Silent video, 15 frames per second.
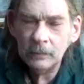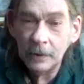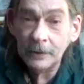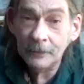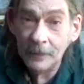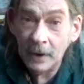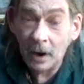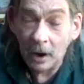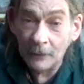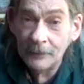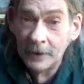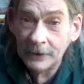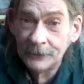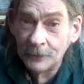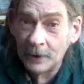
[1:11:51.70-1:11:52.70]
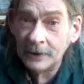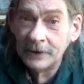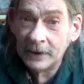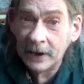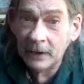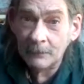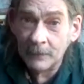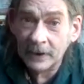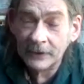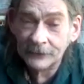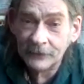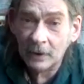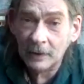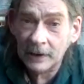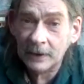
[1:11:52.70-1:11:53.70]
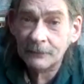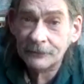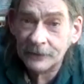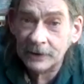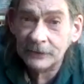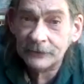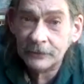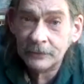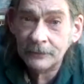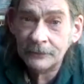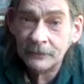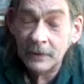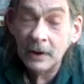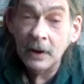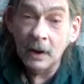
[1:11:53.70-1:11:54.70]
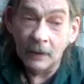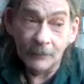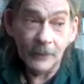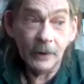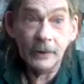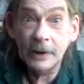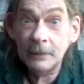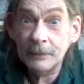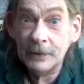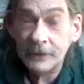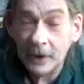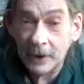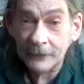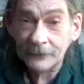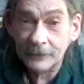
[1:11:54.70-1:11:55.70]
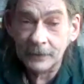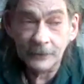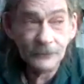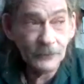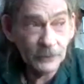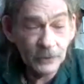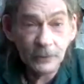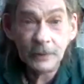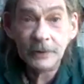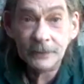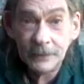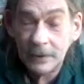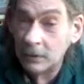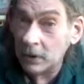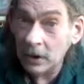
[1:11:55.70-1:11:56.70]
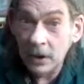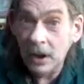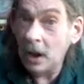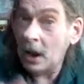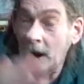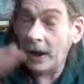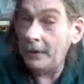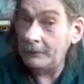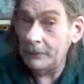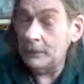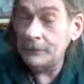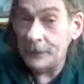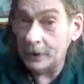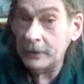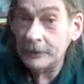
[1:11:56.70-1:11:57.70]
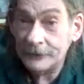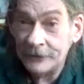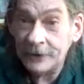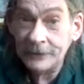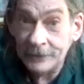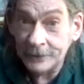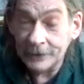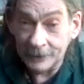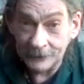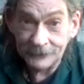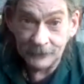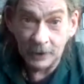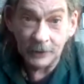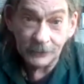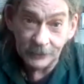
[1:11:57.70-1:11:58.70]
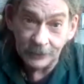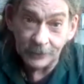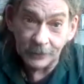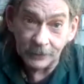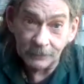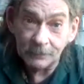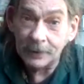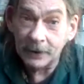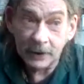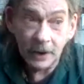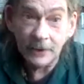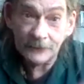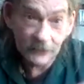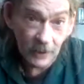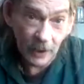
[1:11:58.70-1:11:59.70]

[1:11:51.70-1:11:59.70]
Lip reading: What are they trying to make us all have seizures? They're hypnotizing us. They're doing their agenda is not good, because